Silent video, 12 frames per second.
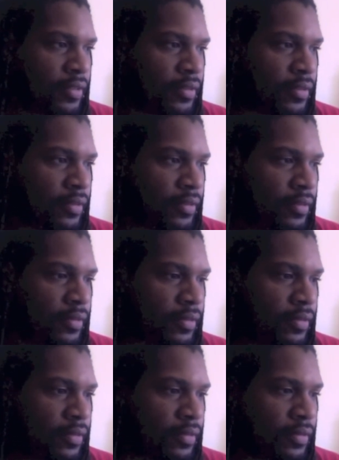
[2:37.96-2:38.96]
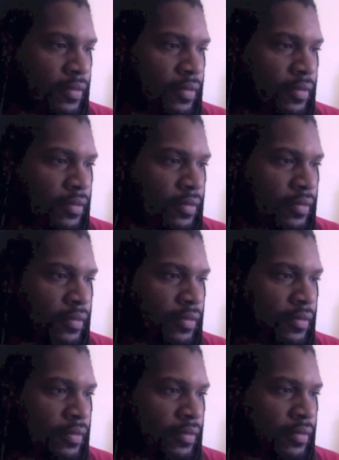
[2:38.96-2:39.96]

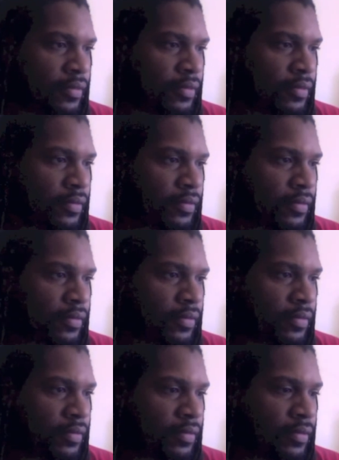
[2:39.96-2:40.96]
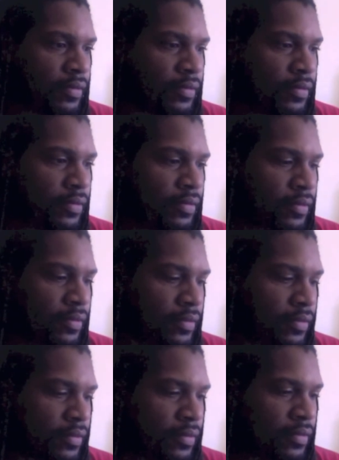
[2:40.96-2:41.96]

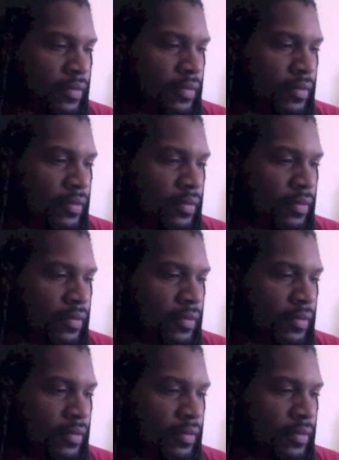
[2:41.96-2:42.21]
[no speech]